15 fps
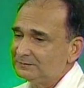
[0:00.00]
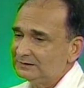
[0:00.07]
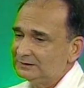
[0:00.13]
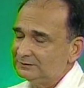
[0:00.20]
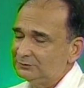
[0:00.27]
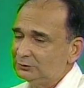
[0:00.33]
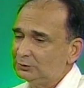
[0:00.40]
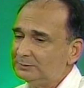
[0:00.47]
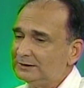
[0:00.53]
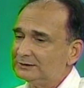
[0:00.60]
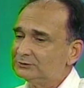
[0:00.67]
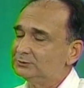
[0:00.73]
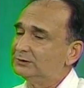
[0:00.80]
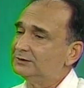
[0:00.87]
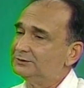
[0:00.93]
if you go
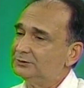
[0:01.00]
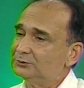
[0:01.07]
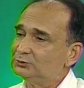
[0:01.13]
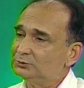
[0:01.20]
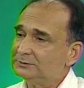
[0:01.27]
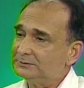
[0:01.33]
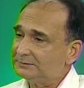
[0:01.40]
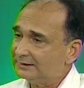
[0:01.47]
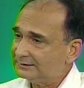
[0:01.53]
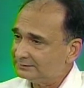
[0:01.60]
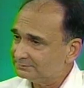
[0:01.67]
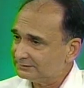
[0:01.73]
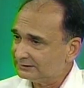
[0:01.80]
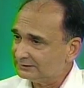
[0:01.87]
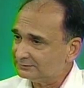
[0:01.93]
back to our Rio Tuba mine
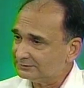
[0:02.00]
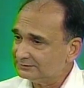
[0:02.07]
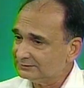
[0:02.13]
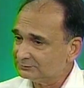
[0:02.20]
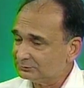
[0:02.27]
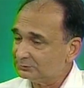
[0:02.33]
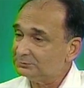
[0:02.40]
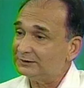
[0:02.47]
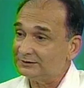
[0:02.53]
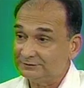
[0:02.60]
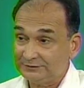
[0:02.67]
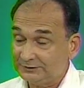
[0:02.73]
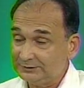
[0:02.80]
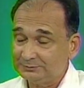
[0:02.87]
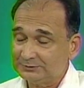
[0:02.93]
in Palawan that we're
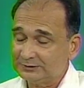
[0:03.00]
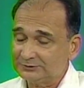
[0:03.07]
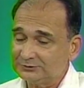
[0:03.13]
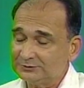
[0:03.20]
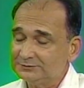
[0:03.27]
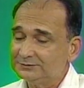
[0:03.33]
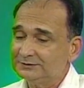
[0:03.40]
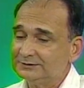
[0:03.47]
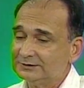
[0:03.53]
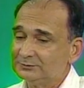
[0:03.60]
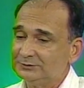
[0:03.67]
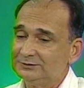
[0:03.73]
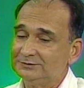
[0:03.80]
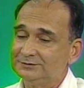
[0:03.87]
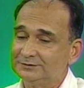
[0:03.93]
very proud of and that
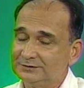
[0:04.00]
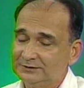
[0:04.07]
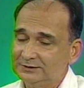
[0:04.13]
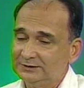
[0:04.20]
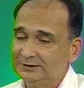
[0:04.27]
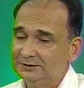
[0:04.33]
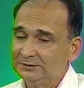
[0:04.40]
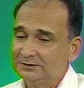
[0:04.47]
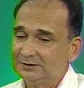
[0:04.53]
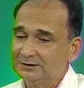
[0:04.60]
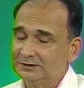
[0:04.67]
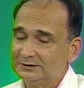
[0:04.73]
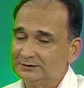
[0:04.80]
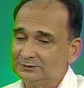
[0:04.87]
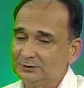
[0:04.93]
we've
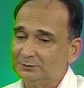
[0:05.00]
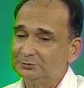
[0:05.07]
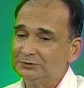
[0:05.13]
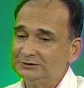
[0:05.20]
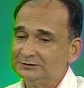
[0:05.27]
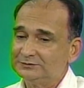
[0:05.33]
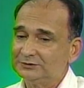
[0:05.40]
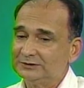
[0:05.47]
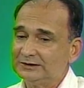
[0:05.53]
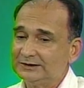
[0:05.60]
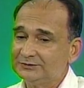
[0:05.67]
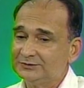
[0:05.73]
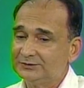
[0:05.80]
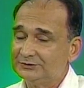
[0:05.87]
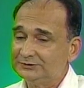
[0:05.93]
operated for the
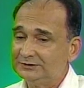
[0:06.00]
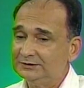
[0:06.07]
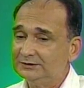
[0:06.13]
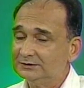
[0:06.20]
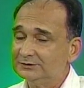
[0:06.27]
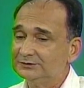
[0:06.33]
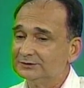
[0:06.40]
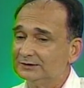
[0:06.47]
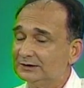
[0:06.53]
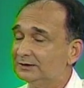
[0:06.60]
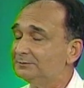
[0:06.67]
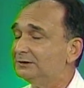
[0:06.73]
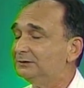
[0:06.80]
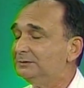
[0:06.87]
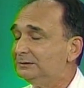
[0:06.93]
last 30 years, how
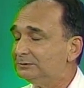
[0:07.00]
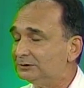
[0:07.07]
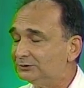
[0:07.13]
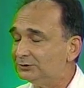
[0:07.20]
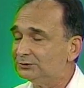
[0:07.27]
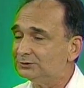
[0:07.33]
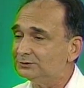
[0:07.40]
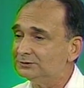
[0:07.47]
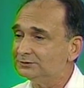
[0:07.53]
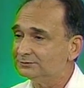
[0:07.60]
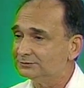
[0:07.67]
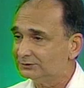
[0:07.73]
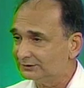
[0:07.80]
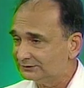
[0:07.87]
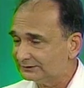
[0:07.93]
many people know,
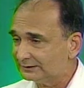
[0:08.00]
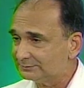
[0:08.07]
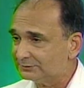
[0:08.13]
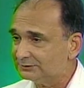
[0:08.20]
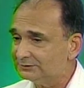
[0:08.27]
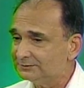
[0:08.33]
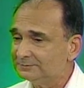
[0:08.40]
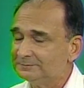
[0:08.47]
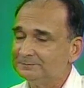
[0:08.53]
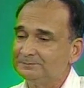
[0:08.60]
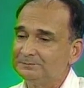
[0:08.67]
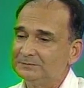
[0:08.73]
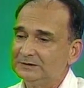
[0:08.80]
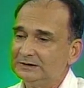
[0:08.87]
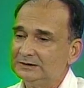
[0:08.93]
for example,
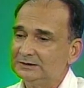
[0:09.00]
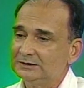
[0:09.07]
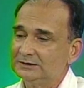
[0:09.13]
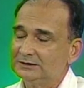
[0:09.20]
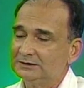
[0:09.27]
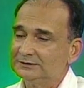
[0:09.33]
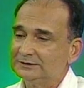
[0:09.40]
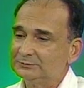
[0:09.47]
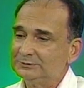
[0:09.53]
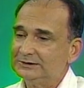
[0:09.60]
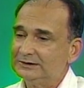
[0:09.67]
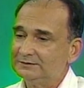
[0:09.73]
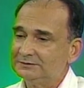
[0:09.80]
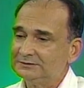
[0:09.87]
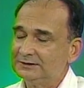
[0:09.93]
that we
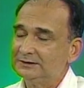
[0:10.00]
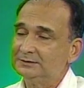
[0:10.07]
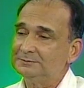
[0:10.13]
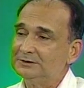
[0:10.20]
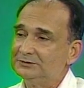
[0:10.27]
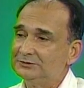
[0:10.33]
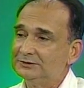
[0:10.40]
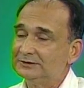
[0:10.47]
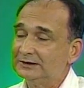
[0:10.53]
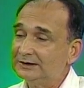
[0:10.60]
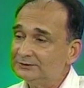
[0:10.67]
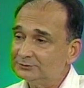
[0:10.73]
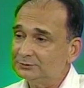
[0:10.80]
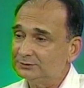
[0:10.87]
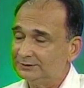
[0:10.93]
have an elementary and a high
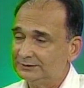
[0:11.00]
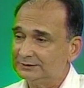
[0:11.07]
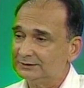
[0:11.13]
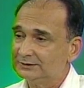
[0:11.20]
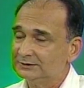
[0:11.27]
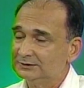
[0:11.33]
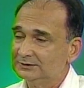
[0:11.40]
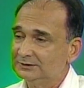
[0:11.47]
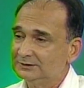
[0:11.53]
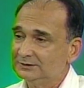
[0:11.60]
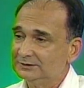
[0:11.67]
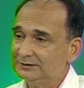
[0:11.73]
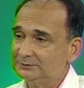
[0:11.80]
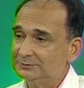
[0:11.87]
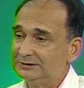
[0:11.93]
school there?
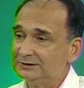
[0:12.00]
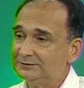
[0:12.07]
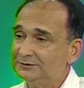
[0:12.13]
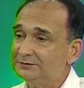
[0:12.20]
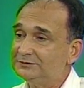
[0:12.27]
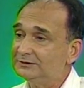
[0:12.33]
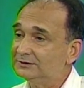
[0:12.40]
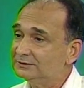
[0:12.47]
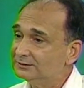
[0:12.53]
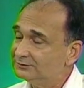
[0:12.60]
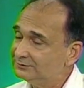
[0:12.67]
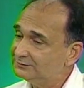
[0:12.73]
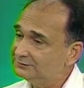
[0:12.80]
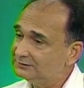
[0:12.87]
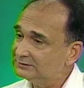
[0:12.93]
And we have
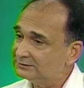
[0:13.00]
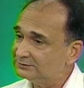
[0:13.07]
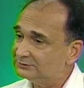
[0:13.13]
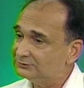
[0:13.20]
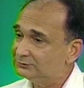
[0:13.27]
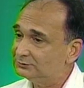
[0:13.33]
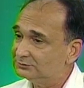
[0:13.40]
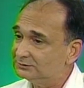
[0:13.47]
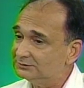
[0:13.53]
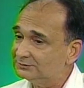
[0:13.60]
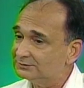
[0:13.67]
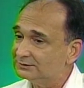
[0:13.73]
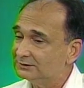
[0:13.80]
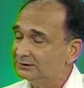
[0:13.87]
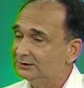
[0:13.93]
1,500
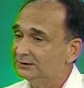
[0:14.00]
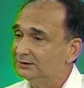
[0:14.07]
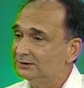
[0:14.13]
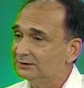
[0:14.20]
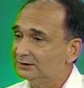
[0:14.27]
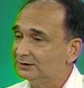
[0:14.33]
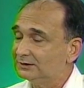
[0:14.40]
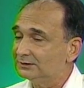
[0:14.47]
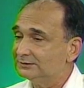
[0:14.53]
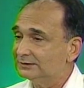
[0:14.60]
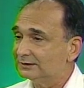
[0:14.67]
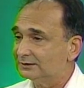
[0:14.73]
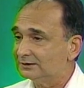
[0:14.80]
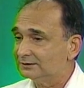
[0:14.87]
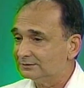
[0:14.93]
students
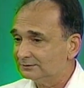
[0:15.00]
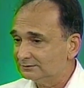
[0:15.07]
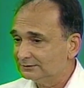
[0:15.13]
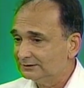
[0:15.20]
that are